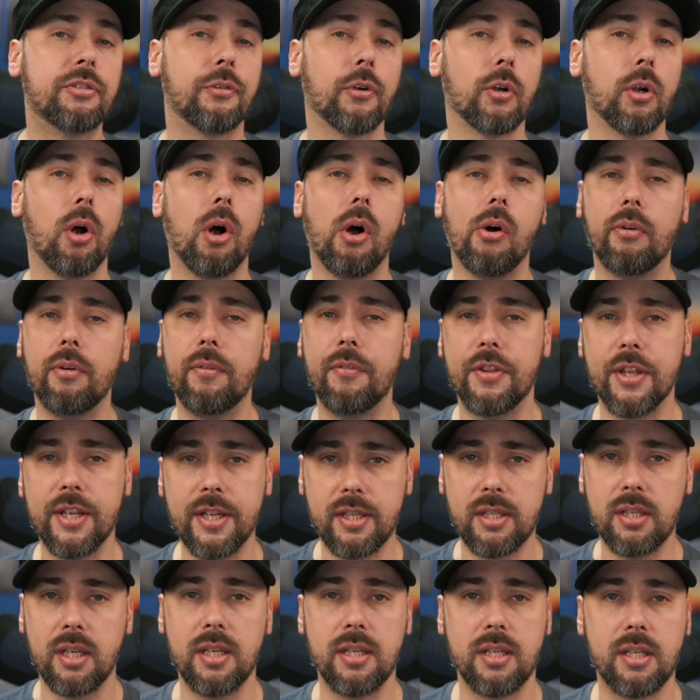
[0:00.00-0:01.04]
for all of
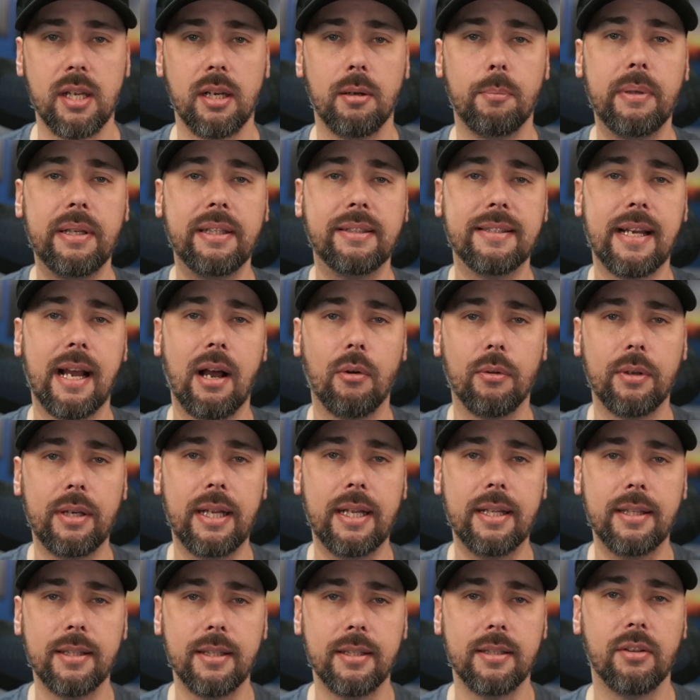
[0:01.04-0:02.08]
this is gonna be down
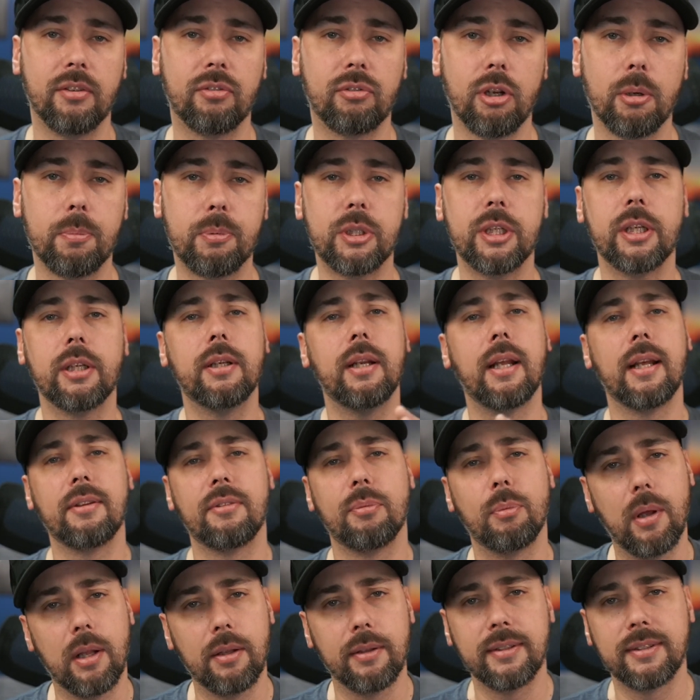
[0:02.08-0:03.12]
in the description as
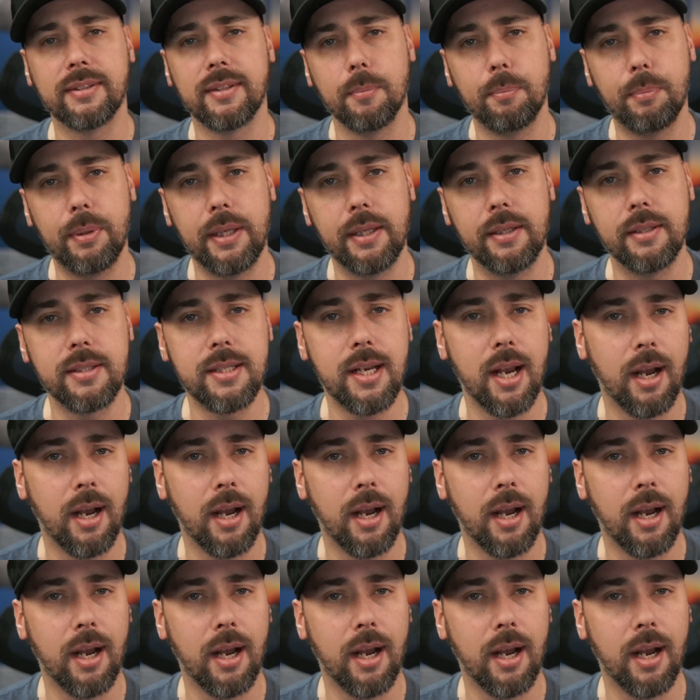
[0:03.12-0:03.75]
well as the pinned